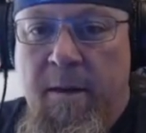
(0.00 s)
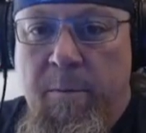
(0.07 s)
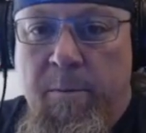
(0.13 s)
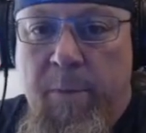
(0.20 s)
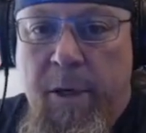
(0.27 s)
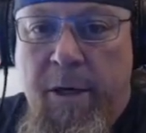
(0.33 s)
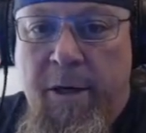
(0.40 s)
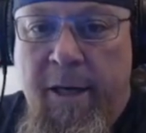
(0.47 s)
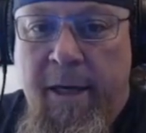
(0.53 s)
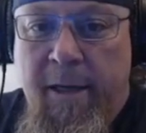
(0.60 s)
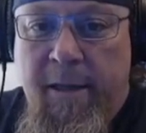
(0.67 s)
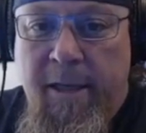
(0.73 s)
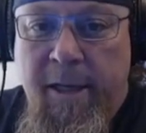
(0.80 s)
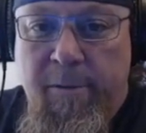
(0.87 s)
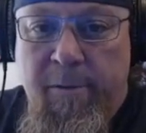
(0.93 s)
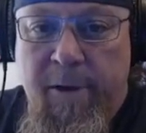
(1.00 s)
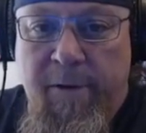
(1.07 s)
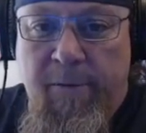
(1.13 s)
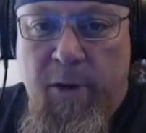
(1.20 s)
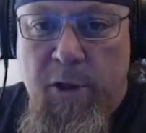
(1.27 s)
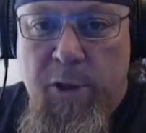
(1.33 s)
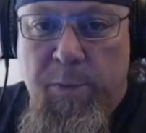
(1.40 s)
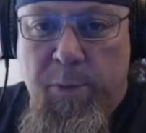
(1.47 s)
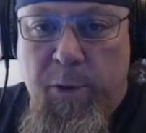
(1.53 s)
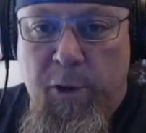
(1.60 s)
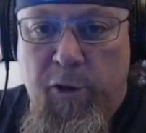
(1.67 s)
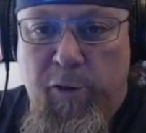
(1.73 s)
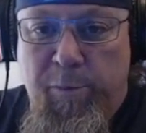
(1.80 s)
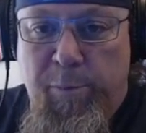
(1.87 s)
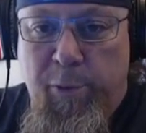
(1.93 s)
but you get the reverse
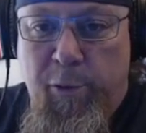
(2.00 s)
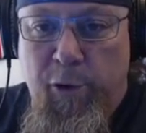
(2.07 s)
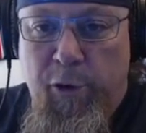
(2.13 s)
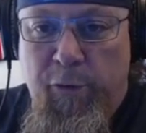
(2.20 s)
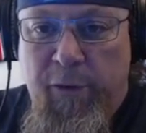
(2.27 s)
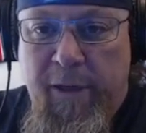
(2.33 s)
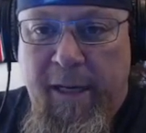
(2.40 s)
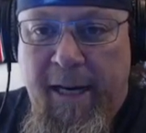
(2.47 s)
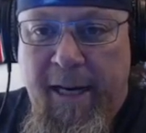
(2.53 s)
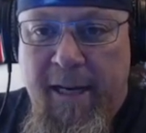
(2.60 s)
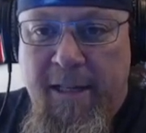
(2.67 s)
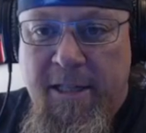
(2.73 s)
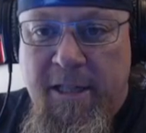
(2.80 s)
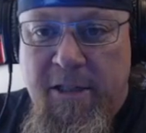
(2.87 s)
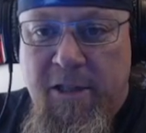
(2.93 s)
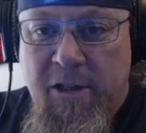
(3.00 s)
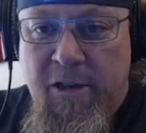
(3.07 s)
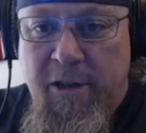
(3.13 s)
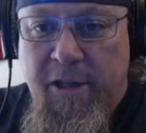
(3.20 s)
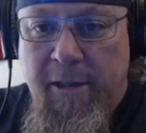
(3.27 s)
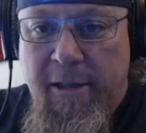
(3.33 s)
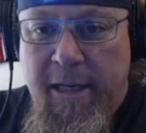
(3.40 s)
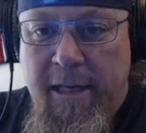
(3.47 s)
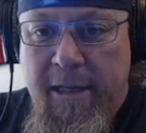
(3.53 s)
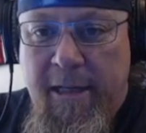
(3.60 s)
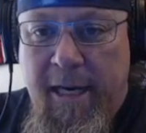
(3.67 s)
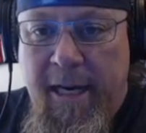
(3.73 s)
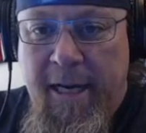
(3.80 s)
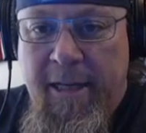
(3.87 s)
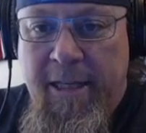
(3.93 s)
proof, enhanced
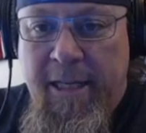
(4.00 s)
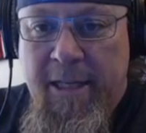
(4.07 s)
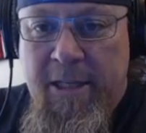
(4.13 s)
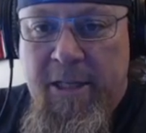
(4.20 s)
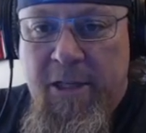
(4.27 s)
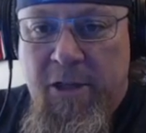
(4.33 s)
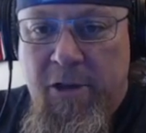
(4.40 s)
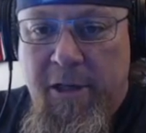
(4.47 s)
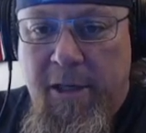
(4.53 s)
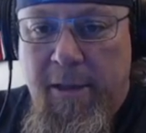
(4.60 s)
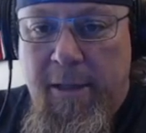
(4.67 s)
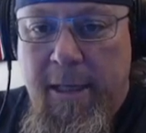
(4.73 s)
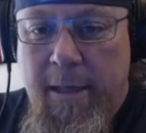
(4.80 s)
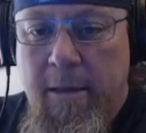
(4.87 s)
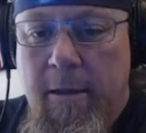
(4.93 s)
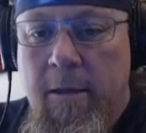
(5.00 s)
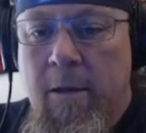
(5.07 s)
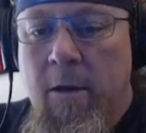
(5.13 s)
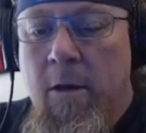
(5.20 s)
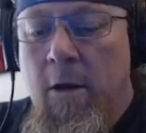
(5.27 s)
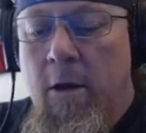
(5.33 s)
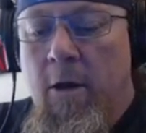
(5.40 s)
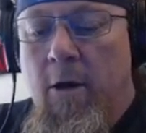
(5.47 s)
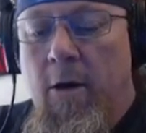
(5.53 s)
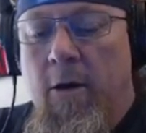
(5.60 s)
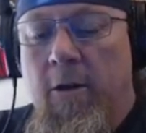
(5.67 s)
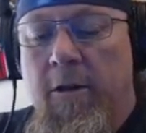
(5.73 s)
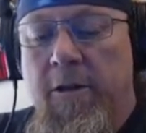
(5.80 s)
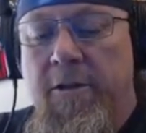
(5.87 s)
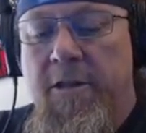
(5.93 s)
uncirculated, and the uncirculated
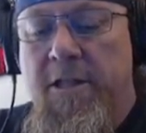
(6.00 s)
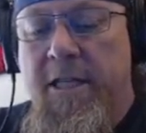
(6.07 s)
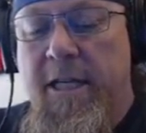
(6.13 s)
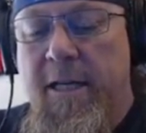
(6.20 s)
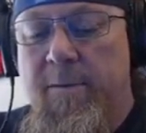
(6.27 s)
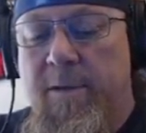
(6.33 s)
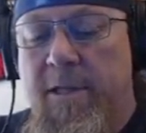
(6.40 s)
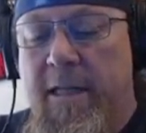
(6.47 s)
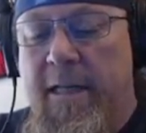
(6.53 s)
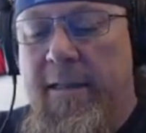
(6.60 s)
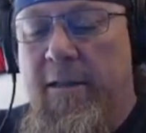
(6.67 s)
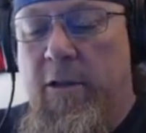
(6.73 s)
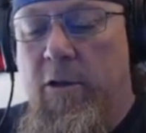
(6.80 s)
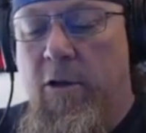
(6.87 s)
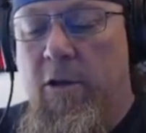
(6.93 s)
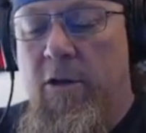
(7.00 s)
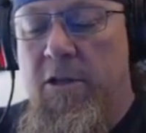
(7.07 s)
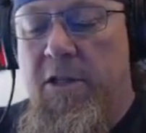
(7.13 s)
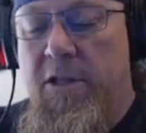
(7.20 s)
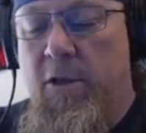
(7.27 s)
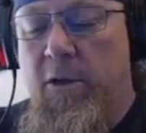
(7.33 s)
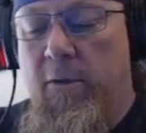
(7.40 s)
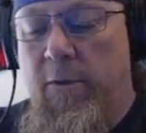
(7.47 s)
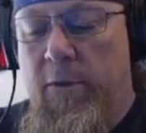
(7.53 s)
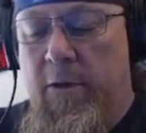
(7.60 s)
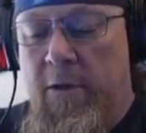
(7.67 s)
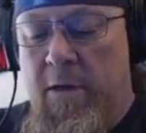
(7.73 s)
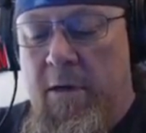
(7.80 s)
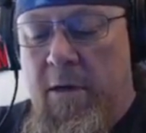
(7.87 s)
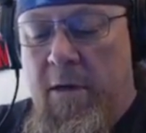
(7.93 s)
all in the same set. They're all
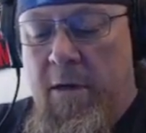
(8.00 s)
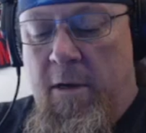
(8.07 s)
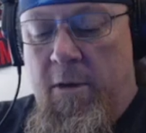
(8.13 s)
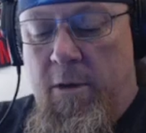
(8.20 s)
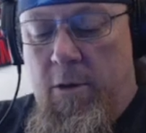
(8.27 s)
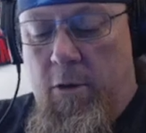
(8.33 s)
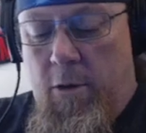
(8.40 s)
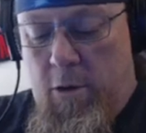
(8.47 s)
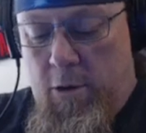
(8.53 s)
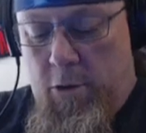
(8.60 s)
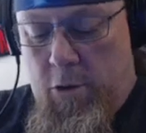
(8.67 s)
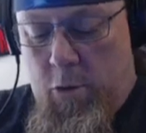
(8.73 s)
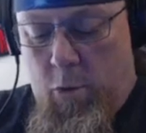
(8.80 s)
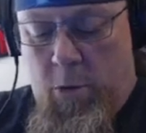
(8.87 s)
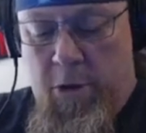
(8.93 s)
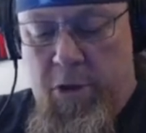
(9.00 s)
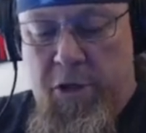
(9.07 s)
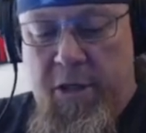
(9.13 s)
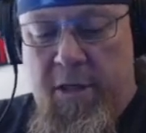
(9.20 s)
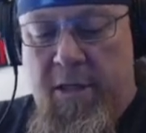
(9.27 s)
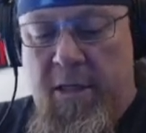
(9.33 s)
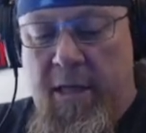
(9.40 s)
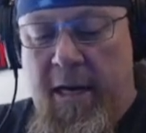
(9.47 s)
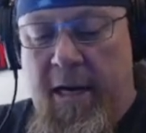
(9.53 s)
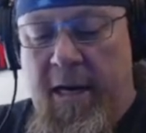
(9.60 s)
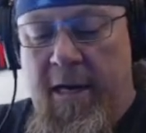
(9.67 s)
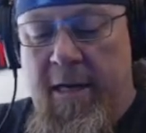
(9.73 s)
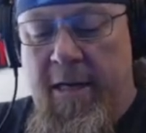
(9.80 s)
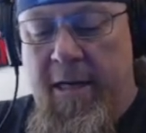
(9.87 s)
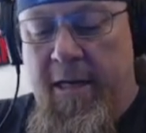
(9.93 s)
silver. They're all gorgeous,
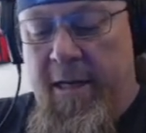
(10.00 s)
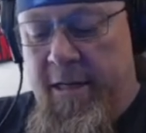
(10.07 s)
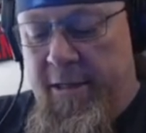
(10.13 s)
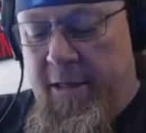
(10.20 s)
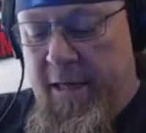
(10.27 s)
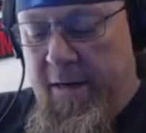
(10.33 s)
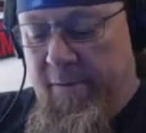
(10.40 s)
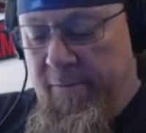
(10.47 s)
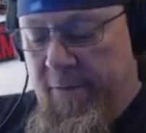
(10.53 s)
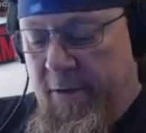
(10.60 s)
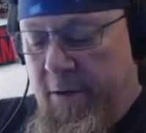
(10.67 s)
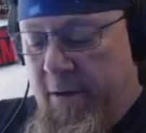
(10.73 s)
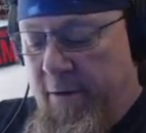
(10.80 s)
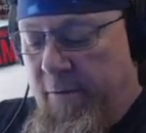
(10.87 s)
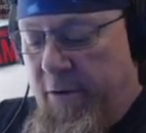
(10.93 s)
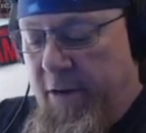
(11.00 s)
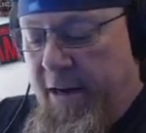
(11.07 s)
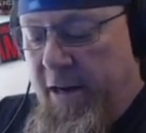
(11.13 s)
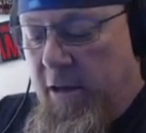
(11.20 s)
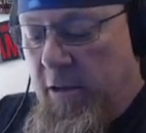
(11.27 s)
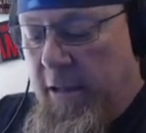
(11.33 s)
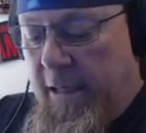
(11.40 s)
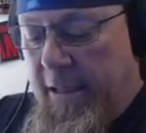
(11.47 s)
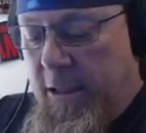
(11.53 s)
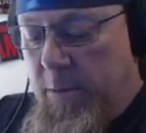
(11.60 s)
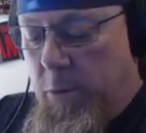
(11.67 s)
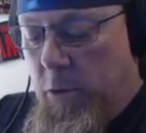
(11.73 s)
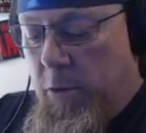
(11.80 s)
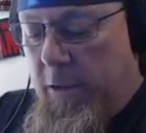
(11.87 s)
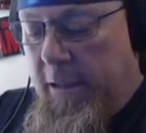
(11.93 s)
and it is a very
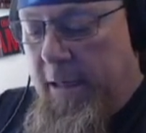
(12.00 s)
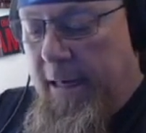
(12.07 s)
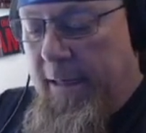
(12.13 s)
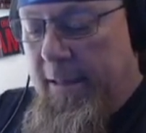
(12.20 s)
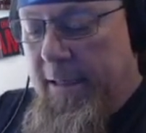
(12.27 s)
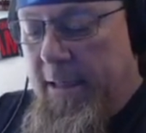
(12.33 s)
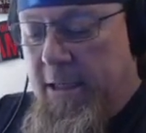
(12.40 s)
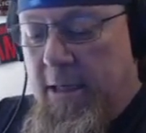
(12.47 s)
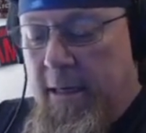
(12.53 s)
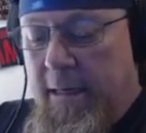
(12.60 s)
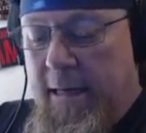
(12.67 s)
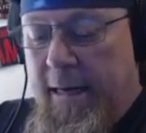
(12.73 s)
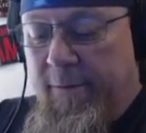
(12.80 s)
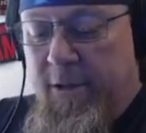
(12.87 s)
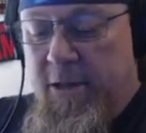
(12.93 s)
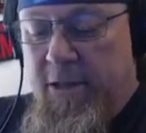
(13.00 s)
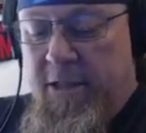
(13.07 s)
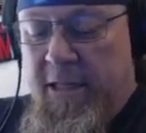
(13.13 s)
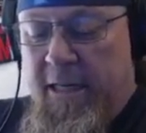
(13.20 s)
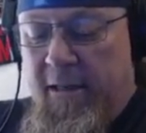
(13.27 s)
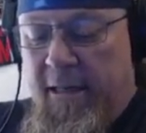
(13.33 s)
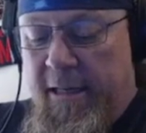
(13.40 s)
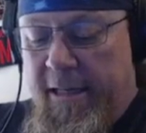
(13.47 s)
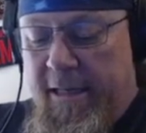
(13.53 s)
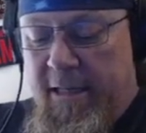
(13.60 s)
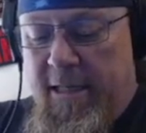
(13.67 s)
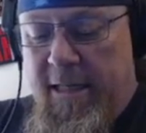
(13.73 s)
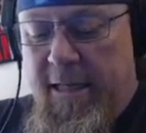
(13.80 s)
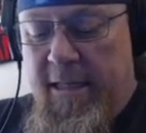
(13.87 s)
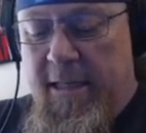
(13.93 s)
collectible and highly sought after set. Like I
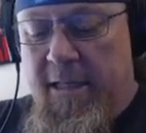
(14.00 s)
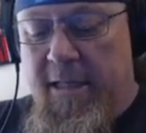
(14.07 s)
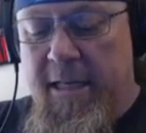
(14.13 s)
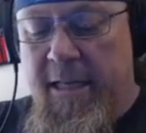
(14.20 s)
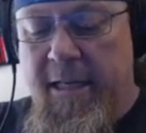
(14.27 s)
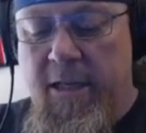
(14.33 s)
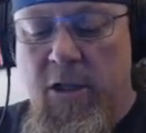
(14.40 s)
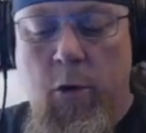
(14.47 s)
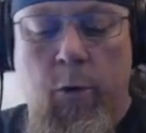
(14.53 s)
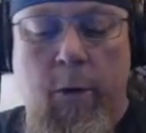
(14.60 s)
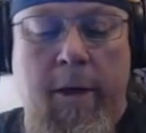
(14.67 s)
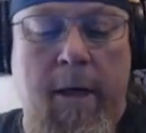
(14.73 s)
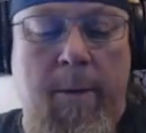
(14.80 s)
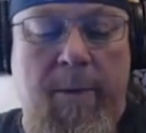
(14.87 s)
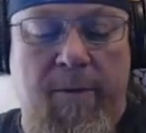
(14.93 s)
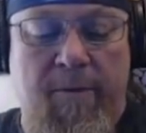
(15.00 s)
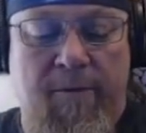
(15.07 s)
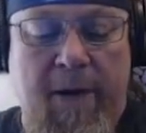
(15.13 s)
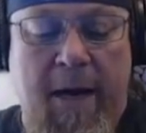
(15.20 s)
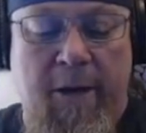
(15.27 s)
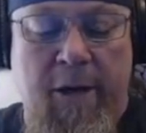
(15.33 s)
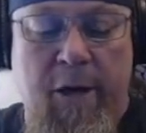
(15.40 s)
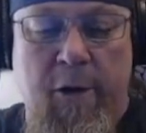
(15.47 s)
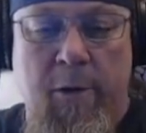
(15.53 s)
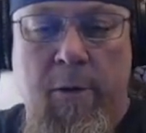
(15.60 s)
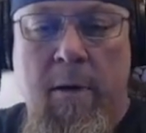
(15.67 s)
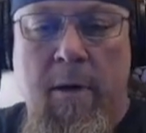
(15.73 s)
said, this thing is going up in value